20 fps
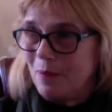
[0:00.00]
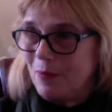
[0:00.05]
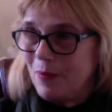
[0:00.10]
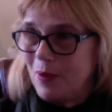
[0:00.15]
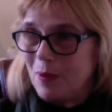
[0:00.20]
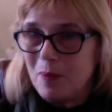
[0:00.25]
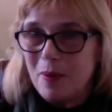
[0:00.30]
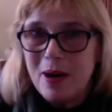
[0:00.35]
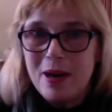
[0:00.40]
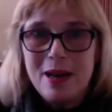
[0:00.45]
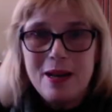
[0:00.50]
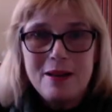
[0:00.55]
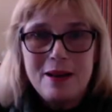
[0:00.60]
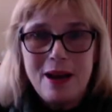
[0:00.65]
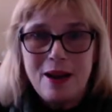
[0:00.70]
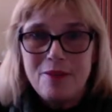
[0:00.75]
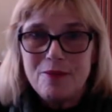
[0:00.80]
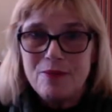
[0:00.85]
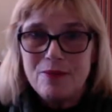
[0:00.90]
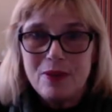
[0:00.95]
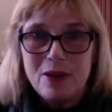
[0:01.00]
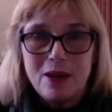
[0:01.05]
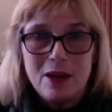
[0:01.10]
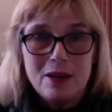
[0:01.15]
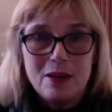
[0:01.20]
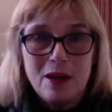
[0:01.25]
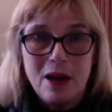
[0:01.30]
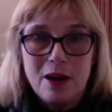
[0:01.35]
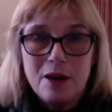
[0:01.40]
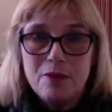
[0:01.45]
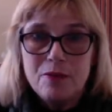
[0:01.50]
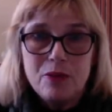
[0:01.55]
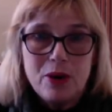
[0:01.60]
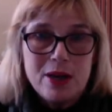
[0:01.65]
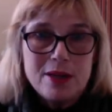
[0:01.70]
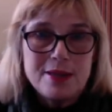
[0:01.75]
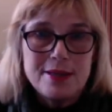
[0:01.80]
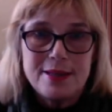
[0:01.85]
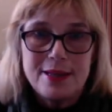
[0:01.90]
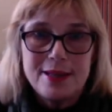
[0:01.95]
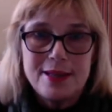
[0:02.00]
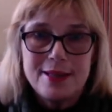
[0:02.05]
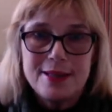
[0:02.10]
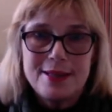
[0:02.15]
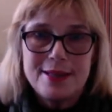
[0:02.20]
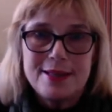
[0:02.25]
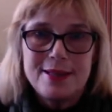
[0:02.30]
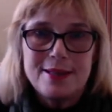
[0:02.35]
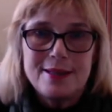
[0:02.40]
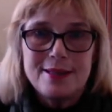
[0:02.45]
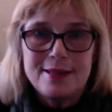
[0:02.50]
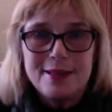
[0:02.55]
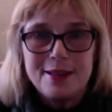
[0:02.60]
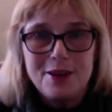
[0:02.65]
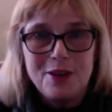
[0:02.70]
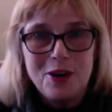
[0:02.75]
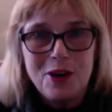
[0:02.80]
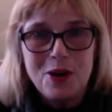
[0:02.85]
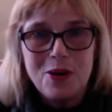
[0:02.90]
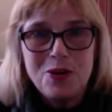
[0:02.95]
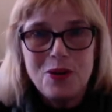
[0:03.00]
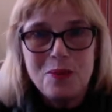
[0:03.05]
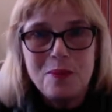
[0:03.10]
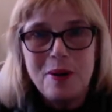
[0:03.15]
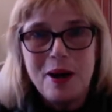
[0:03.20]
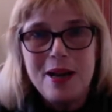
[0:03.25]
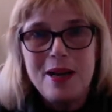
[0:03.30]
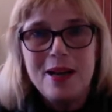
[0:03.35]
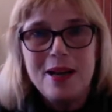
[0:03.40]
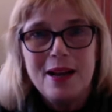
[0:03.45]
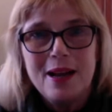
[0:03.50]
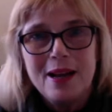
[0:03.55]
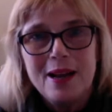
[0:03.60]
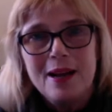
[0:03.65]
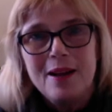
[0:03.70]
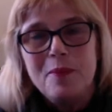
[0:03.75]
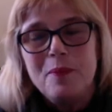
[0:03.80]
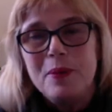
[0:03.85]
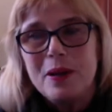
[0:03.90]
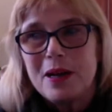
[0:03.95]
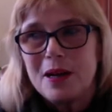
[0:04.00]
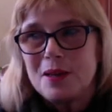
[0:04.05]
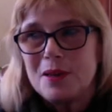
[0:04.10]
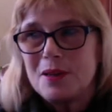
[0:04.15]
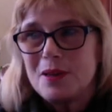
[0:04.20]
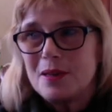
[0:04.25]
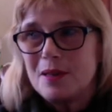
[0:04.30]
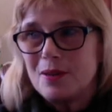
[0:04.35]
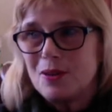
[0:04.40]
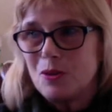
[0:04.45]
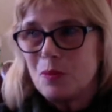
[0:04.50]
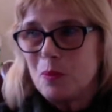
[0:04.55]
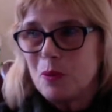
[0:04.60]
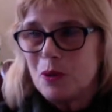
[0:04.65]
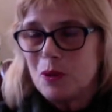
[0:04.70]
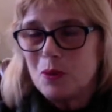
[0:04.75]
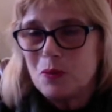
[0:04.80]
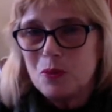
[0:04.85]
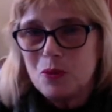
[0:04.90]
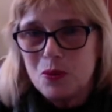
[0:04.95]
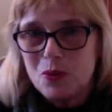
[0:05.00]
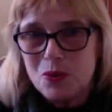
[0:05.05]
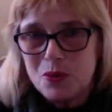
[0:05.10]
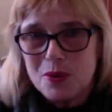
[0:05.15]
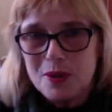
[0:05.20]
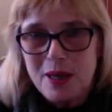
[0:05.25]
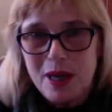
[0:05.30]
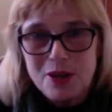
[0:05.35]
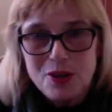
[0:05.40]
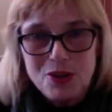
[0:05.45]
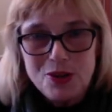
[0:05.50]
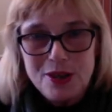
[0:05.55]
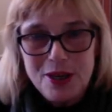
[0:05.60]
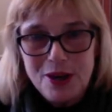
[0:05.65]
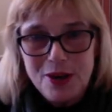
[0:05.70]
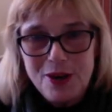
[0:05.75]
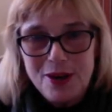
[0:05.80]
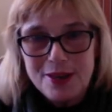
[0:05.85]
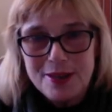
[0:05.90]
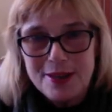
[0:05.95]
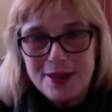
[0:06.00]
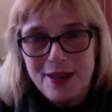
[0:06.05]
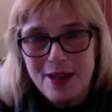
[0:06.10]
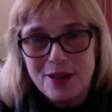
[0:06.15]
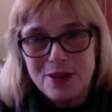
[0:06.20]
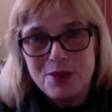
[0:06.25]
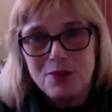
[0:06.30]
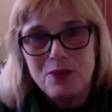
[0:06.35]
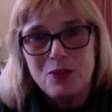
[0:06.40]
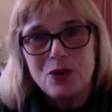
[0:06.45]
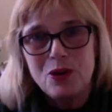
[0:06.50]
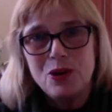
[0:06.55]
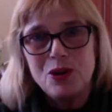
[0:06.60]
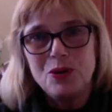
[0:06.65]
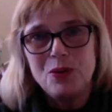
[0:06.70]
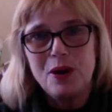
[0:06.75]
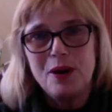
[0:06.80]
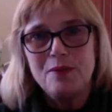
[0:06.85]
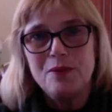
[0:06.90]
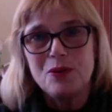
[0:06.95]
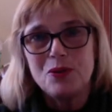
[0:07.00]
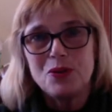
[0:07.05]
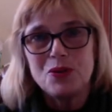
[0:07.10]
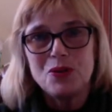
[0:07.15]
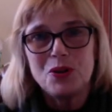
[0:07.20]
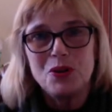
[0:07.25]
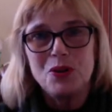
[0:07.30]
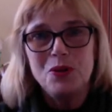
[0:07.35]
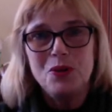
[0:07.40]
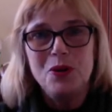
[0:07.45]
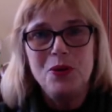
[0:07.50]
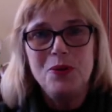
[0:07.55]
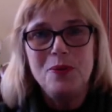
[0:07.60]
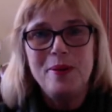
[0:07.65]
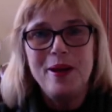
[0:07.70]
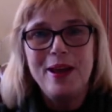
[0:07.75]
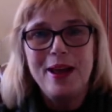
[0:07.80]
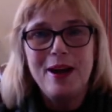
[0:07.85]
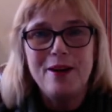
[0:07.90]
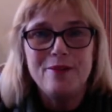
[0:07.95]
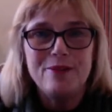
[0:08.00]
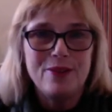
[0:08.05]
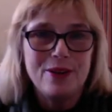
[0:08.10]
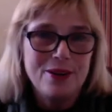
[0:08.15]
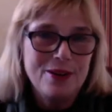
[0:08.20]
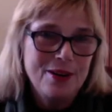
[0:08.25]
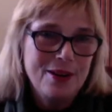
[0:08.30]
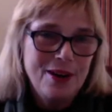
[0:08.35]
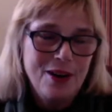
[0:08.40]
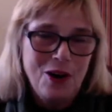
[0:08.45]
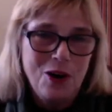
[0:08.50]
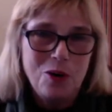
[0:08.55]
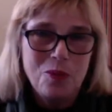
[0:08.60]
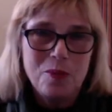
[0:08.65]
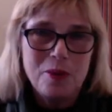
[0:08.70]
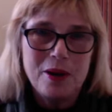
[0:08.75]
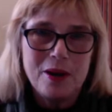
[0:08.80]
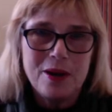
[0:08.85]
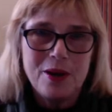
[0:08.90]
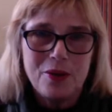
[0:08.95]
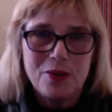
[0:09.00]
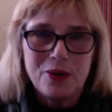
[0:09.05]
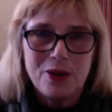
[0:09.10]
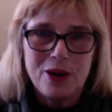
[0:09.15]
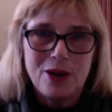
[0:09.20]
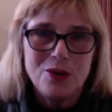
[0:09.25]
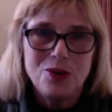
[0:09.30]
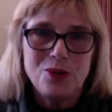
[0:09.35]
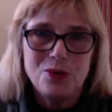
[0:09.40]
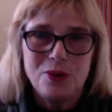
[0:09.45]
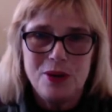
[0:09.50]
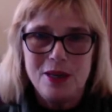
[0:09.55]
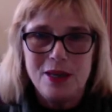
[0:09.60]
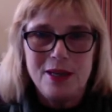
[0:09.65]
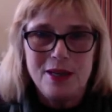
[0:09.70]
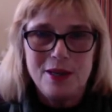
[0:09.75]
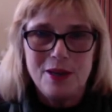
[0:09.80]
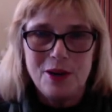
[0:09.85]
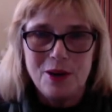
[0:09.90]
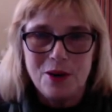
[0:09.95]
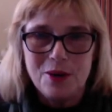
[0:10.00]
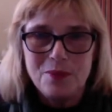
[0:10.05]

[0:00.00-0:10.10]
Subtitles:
you might have a lot of residences. You know, you might, because Jupiter rules Sagittarius, and that's foreign travel. So you may have a home in another country. You